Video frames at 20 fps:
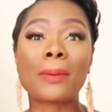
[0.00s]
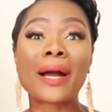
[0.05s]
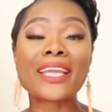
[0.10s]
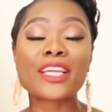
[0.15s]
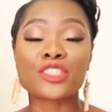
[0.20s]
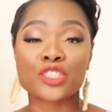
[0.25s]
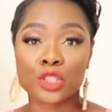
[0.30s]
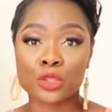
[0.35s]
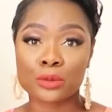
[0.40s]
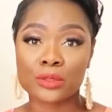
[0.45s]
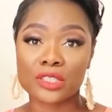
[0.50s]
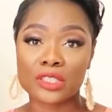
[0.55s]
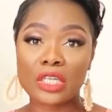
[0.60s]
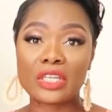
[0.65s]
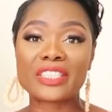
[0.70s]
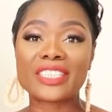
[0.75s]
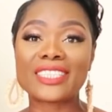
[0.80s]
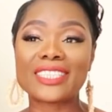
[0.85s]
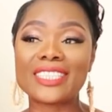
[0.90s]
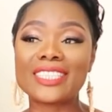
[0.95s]
Biker shorts
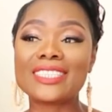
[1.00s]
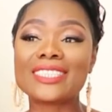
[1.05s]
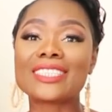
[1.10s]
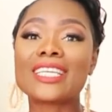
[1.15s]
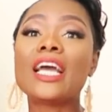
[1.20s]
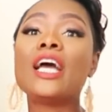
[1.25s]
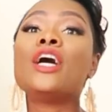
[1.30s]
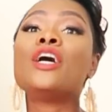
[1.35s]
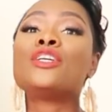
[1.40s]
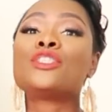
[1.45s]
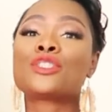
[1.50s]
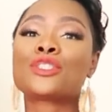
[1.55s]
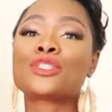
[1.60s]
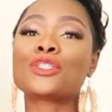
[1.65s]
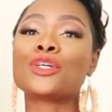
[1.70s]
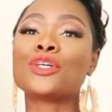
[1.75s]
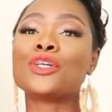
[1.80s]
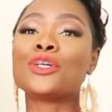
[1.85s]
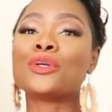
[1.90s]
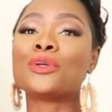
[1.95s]
underneath.
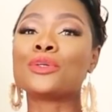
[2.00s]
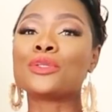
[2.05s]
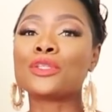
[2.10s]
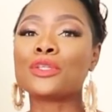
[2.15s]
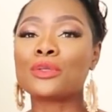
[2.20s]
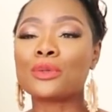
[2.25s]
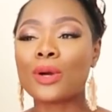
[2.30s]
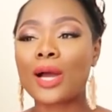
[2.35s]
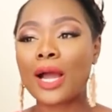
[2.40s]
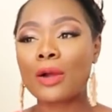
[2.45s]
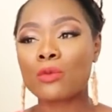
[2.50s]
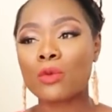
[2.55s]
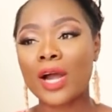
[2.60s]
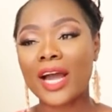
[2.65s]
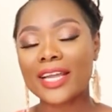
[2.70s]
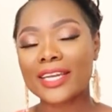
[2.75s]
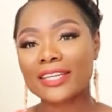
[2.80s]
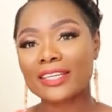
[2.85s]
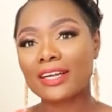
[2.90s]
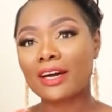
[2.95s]
So, you know, I
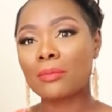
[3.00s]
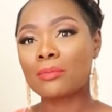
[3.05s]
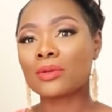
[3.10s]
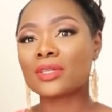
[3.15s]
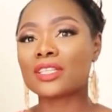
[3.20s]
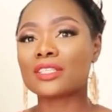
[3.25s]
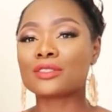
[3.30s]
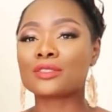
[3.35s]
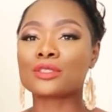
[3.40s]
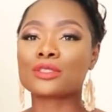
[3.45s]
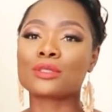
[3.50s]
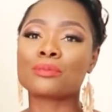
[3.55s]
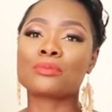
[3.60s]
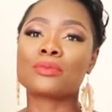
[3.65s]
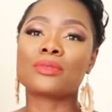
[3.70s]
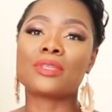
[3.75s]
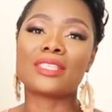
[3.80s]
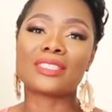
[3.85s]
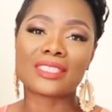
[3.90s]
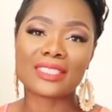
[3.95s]
ride it up a little so
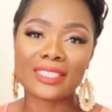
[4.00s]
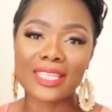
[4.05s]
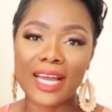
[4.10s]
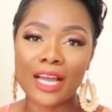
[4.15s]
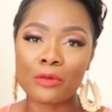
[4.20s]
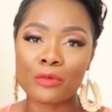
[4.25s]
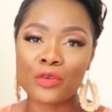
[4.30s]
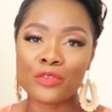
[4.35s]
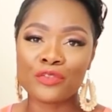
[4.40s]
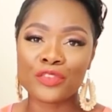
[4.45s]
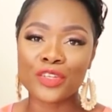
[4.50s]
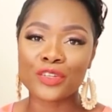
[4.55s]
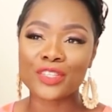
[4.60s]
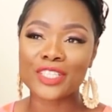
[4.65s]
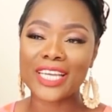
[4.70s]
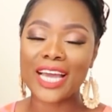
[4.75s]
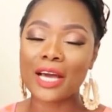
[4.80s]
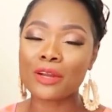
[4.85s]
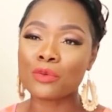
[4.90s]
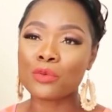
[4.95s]
it's not
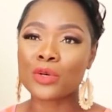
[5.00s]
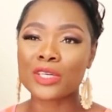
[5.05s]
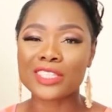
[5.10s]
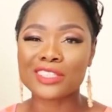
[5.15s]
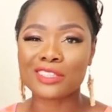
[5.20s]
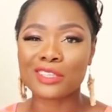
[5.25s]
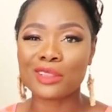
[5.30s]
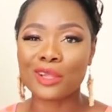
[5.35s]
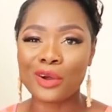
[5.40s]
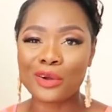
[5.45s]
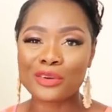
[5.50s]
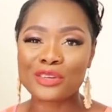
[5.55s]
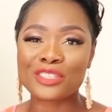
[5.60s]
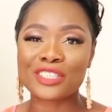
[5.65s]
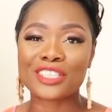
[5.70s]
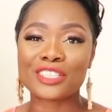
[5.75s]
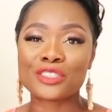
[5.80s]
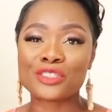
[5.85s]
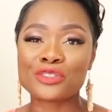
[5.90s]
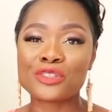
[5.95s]
revealing. I don't want it longer
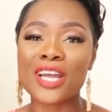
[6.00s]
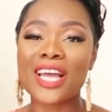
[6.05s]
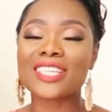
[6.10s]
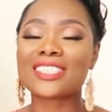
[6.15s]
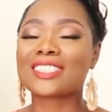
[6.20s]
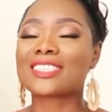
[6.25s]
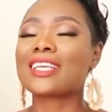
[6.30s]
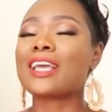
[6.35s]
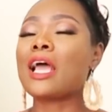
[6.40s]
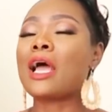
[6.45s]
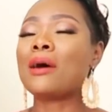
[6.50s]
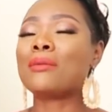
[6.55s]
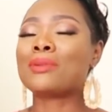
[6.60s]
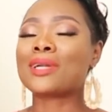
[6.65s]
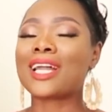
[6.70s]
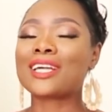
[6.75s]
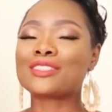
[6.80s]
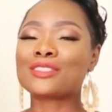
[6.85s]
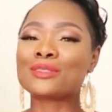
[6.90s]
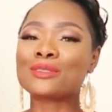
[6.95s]
than a dress, but
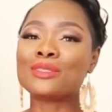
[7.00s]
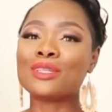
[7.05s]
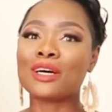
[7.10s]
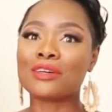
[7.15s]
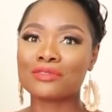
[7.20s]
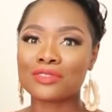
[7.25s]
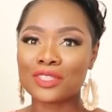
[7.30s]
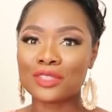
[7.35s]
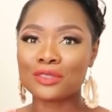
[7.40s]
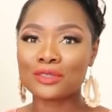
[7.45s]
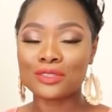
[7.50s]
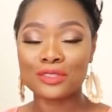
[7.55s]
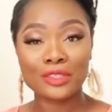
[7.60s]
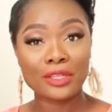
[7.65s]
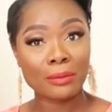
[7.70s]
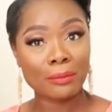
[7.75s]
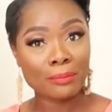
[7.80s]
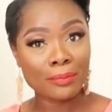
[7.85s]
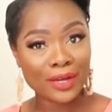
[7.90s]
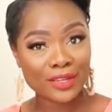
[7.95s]
I do love the look. You
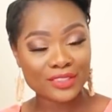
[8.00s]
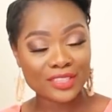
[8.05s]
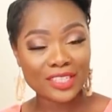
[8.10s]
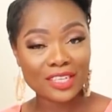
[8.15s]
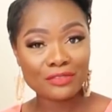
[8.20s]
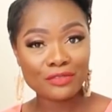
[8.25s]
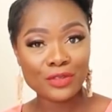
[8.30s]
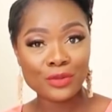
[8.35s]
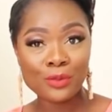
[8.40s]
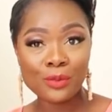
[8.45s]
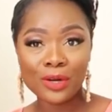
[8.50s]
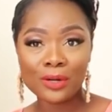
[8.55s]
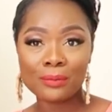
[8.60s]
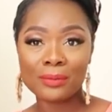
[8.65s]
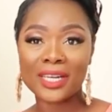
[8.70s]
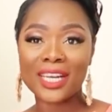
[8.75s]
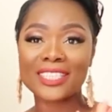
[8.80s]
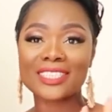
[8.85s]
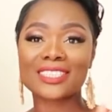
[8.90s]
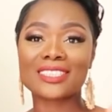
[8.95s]
can belt it if you want,
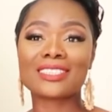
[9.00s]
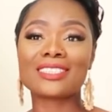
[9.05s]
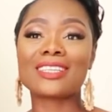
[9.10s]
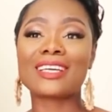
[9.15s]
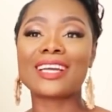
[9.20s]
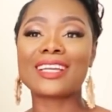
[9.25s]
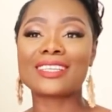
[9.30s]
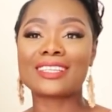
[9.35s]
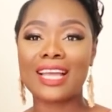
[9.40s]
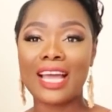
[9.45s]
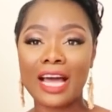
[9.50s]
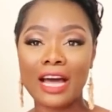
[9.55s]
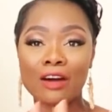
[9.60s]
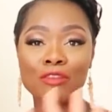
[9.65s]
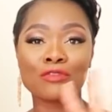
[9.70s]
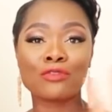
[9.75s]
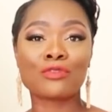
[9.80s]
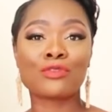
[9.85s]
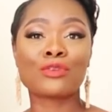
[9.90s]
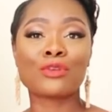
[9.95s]
but I just like
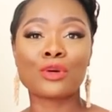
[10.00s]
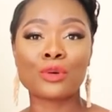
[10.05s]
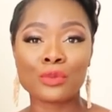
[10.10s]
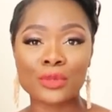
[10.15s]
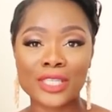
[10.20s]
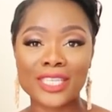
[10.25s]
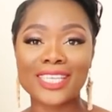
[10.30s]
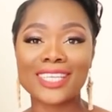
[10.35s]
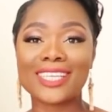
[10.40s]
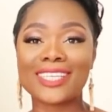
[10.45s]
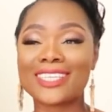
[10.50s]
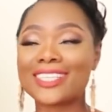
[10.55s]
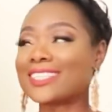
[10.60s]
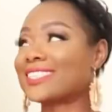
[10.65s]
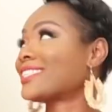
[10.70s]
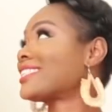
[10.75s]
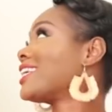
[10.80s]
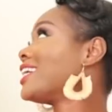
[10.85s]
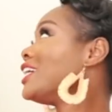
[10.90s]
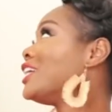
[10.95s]
how flowy it
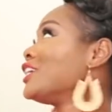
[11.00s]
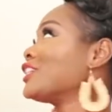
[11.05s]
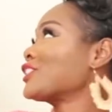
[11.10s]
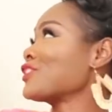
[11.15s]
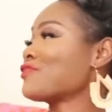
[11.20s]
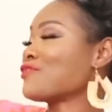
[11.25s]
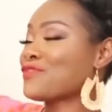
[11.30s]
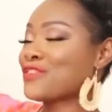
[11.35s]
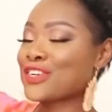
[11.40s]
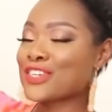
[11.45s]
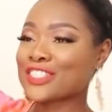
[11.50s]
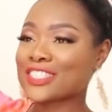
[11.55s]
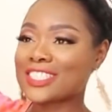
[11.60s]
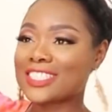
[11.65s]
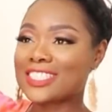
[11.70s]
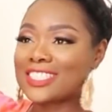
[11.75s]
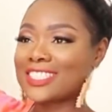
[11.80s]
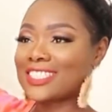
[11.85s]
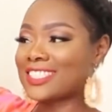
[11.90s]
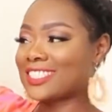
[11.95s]
is. So first
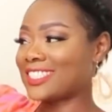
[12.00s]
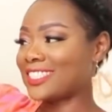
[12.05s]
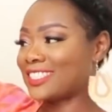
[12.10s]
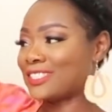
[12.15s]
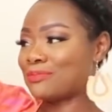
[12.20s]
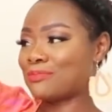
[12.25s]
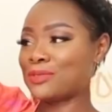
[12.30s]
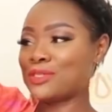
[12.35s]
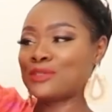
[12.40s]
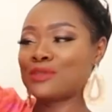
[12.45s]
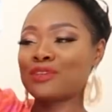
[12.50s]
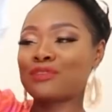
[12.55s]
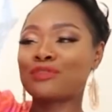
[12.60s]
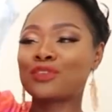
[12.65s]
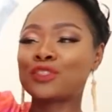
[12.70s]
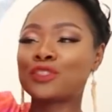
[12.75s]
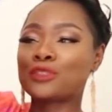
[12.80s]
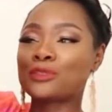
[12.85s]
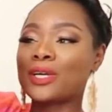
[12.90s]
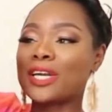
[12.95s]
is this
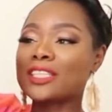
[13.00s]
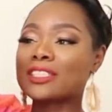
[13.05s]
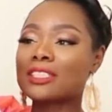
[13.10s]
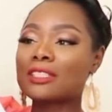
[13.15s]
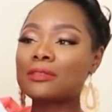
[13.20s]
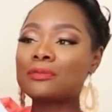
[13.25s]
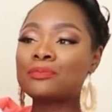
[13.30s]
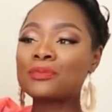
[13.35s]
beautiful dress.